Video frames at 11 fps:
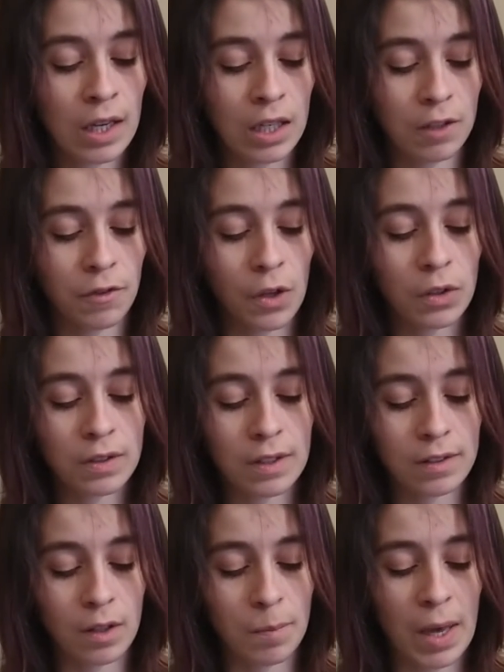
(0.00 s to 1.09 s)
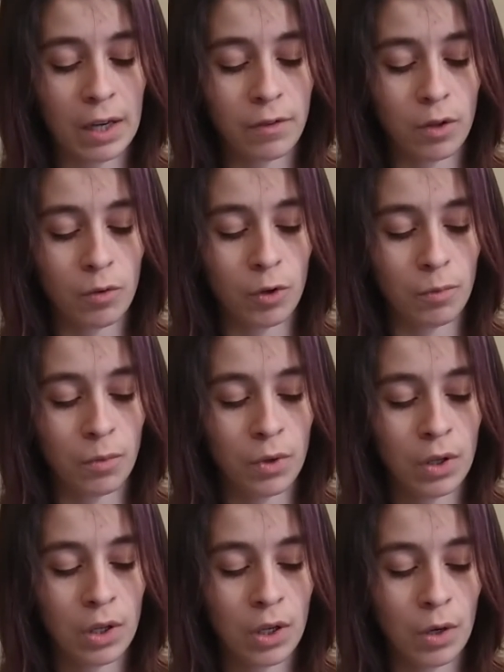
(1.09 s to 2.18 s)
He focuses on the back of the room,
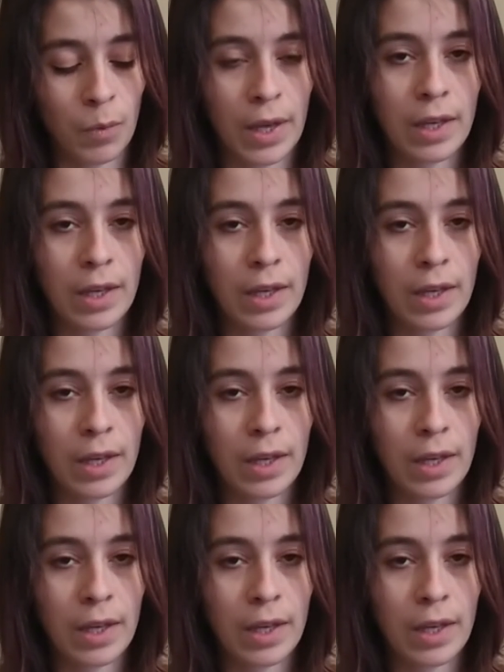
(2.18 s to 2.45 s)
where